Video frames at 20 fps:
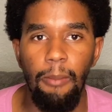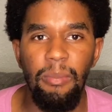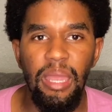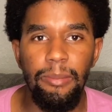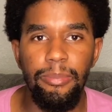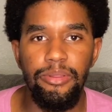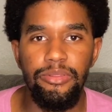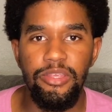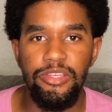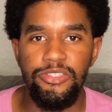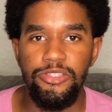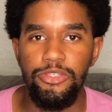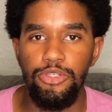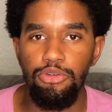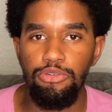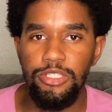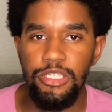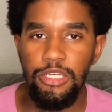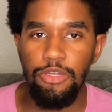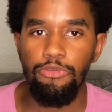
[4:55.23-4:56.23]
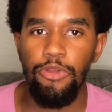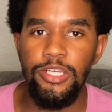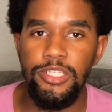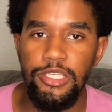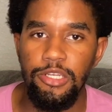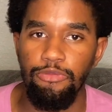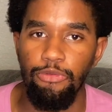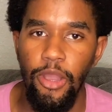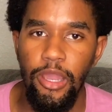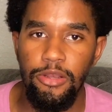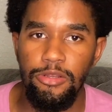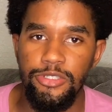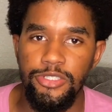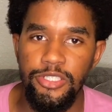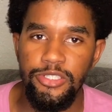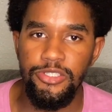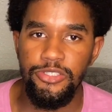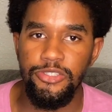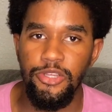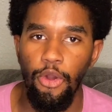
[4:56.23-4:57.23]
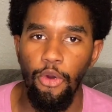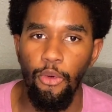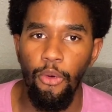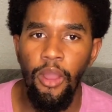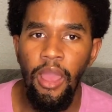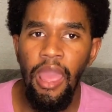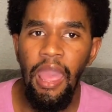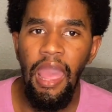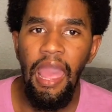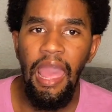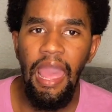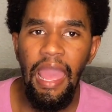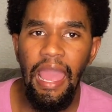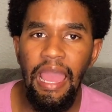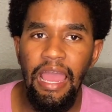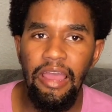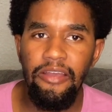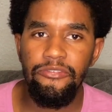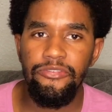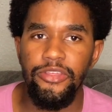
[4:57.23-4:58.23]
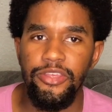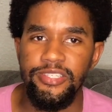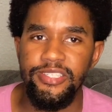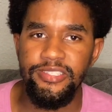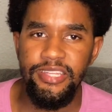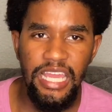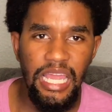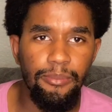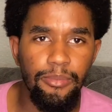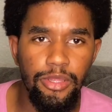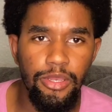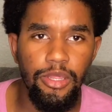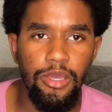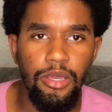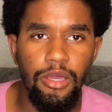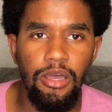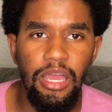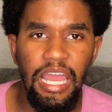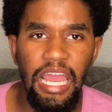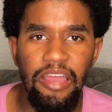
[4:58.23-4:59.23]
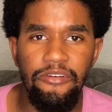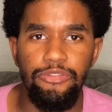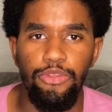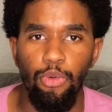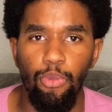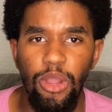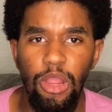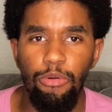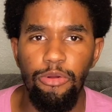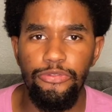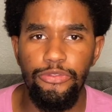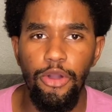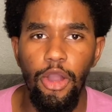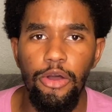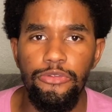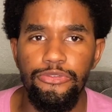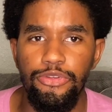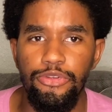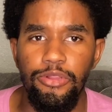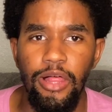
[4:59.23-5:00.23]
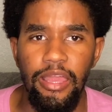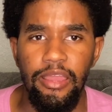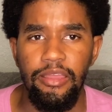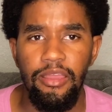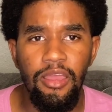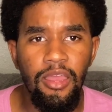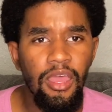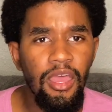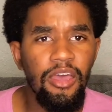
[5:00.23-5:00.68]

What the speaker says: Maybe these new generation of writers just don't have the stamina, have the wherewithal to, like,